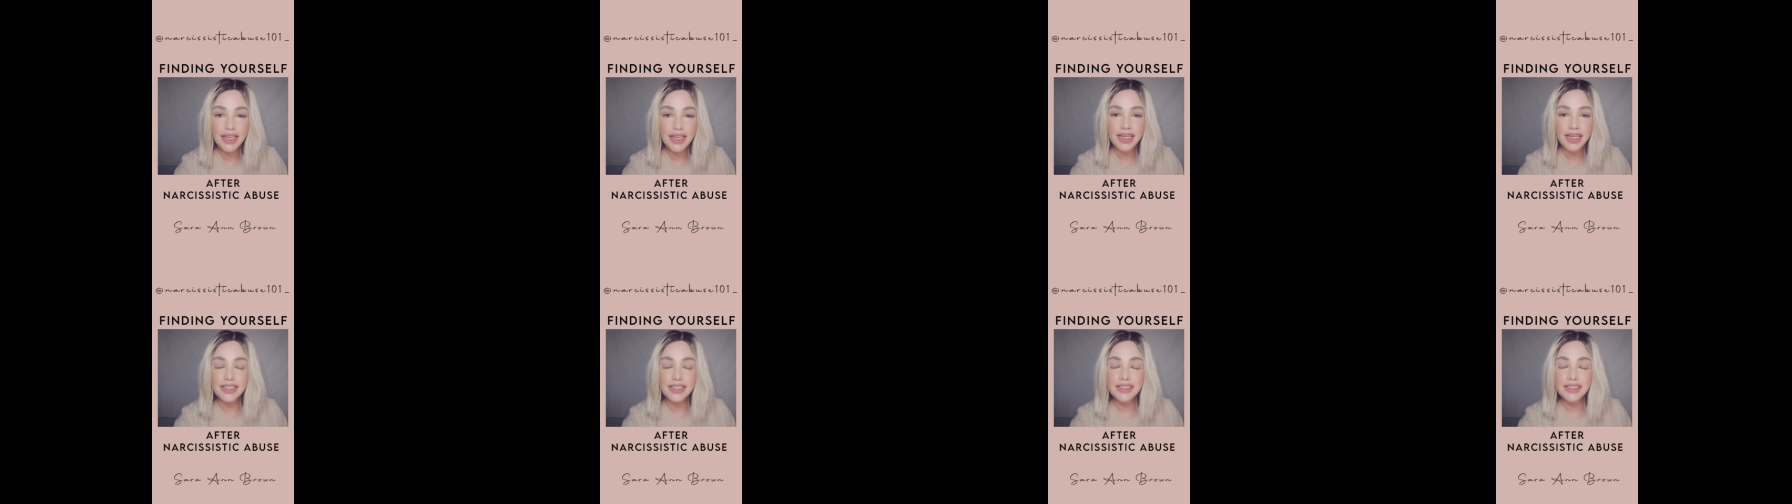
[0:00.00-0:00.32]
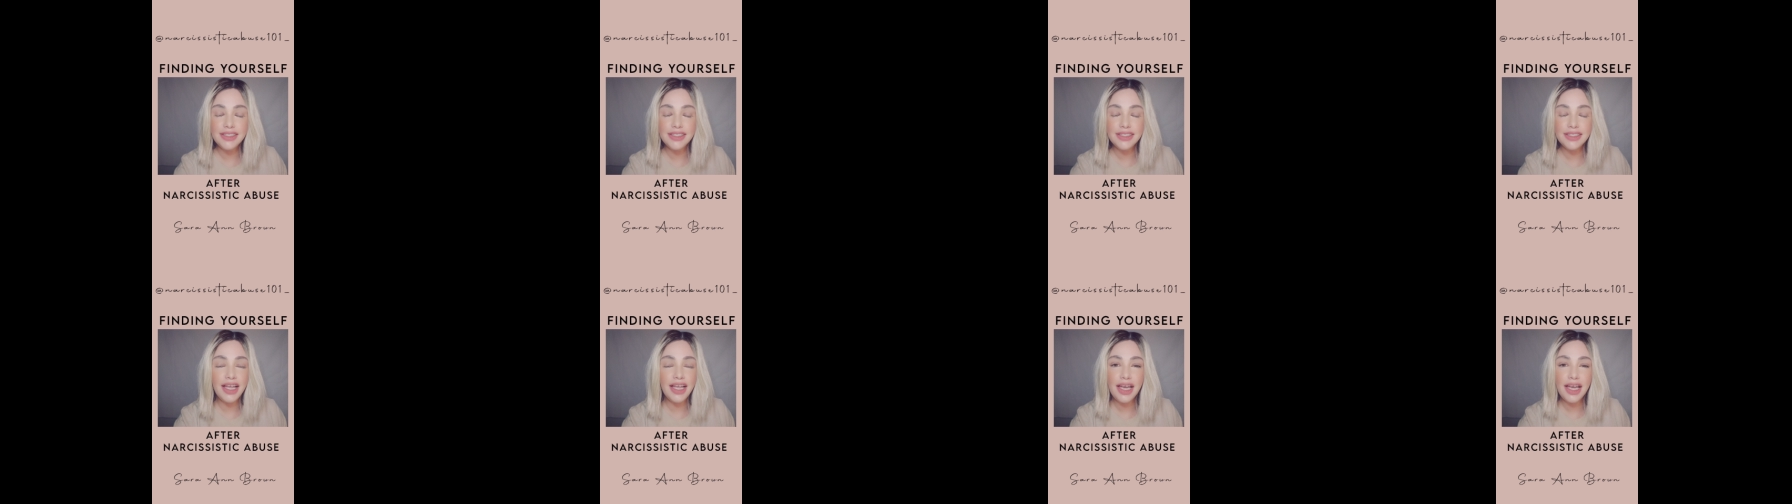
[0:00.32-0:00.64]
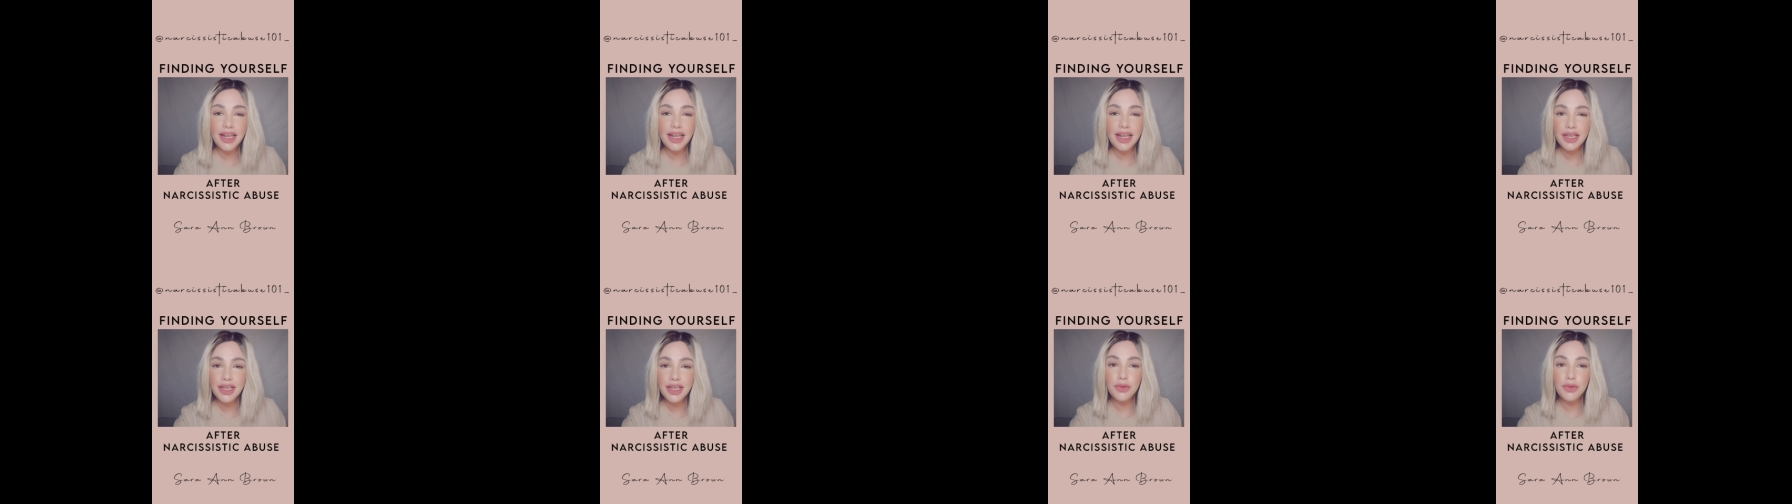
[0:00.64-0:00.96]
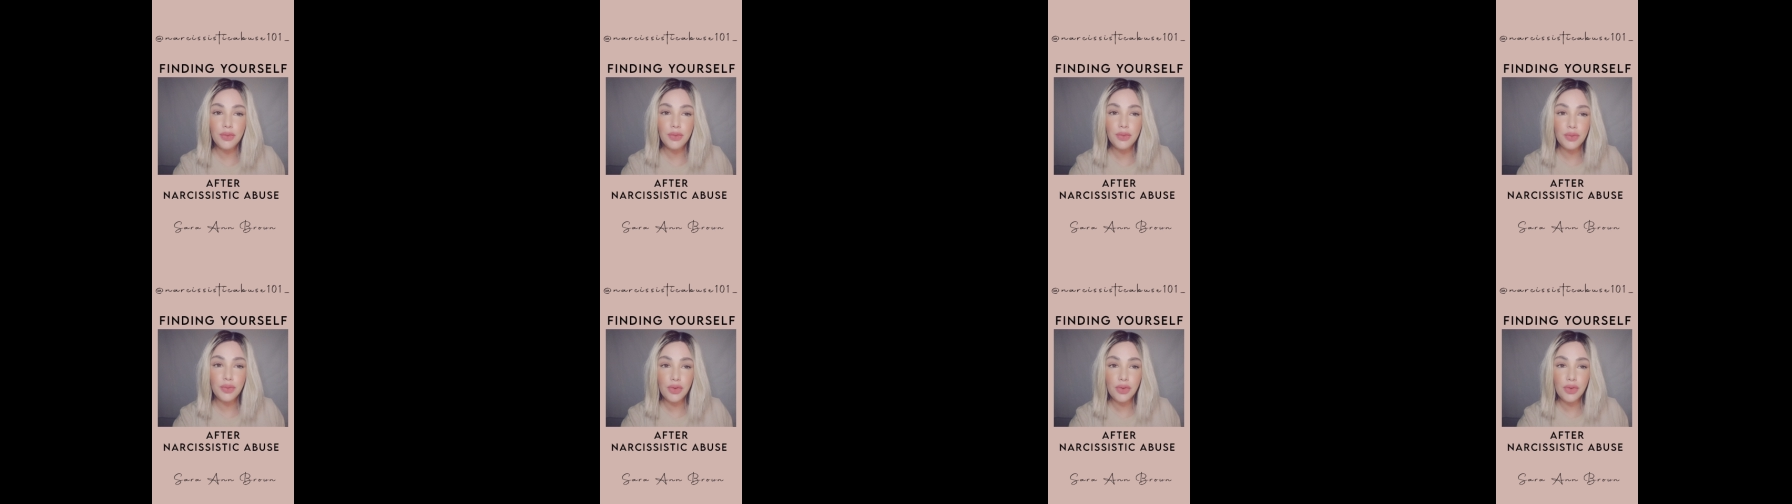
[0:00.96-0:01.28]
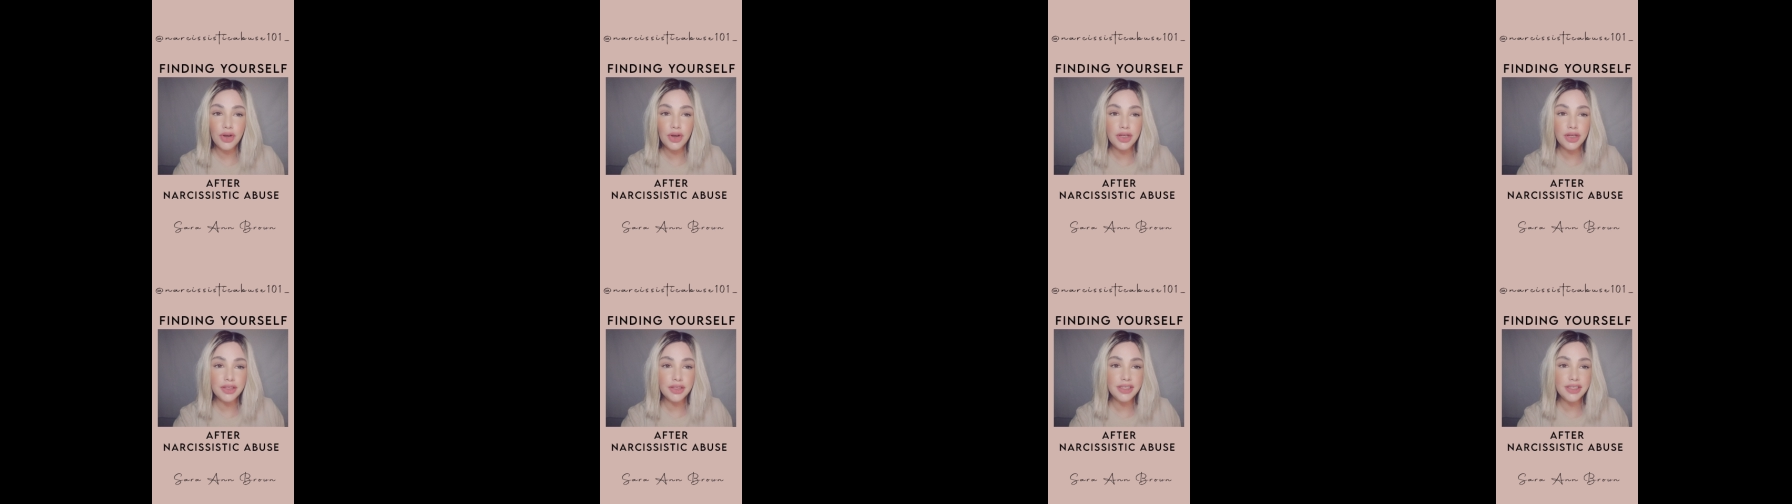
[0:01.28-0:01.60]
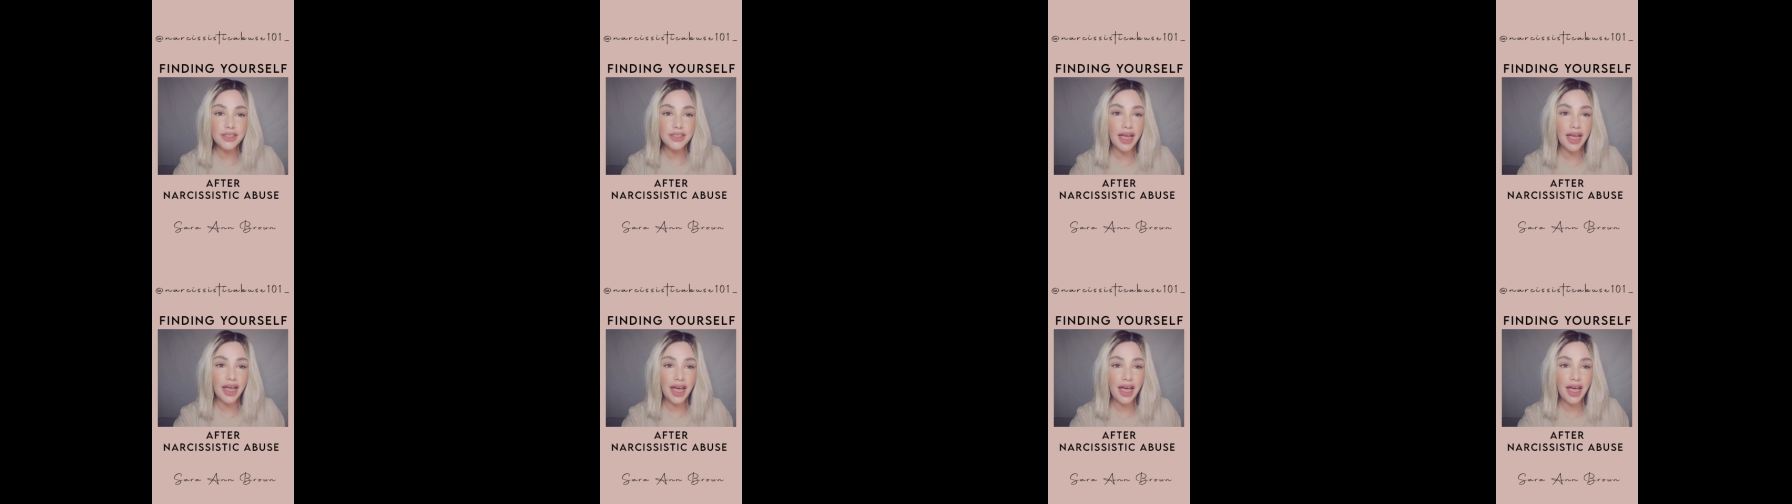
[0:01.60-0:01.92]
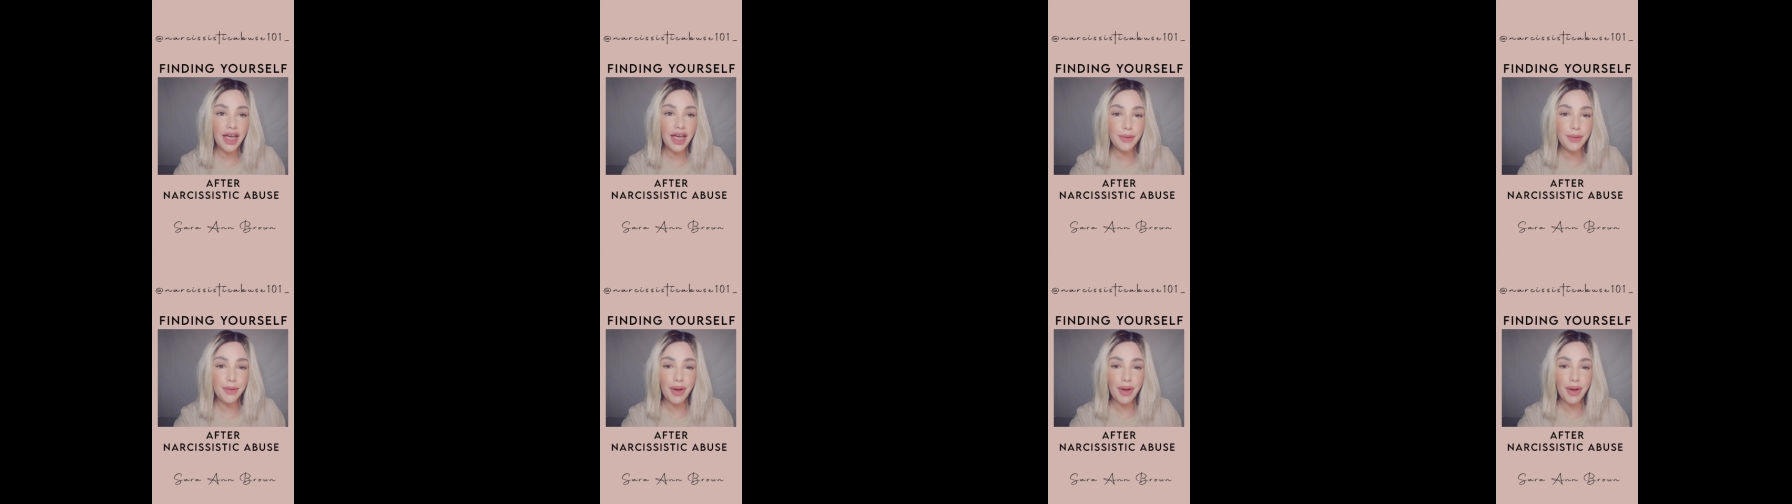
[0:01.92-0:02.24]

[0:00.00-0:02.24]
It's not a one-time